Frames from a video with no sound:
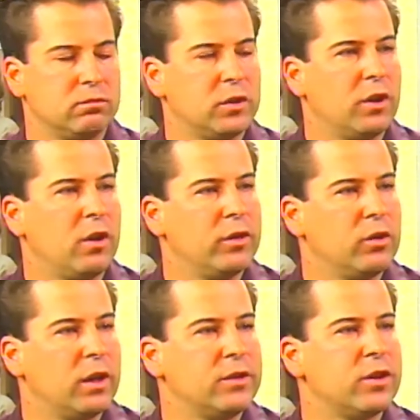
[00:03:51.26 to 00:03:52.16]
In all the
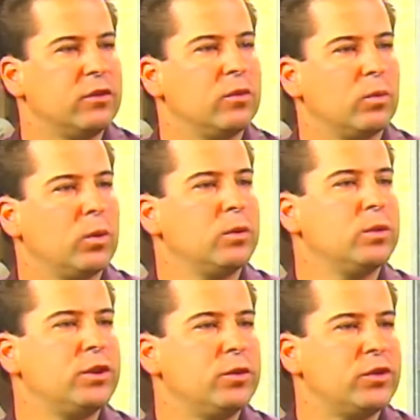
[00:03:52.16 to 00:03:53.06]
United States, what
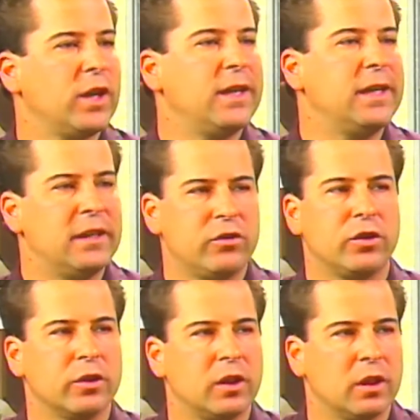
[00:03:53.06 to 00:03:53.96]
would you say in
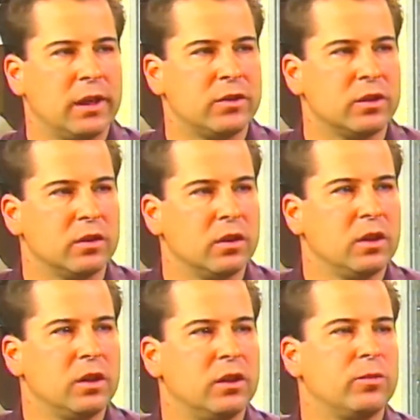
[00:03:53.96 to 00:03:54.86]
circulation
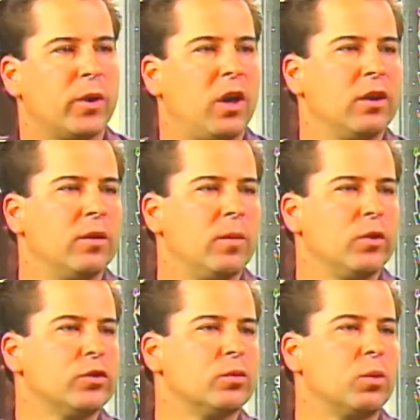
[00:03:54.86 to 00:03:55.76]
is probably the
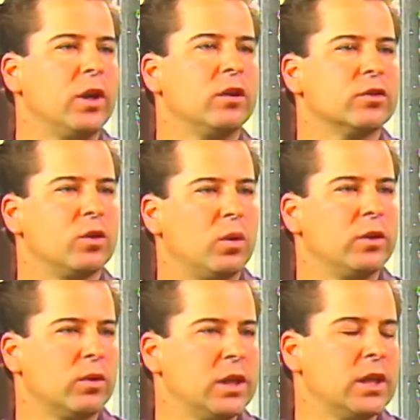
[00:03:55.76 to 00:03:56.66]
most rarest
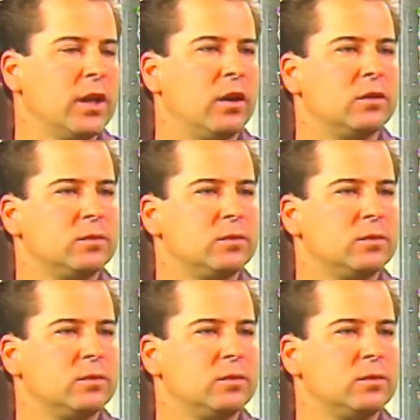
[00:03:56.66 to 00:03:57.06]
coin right now?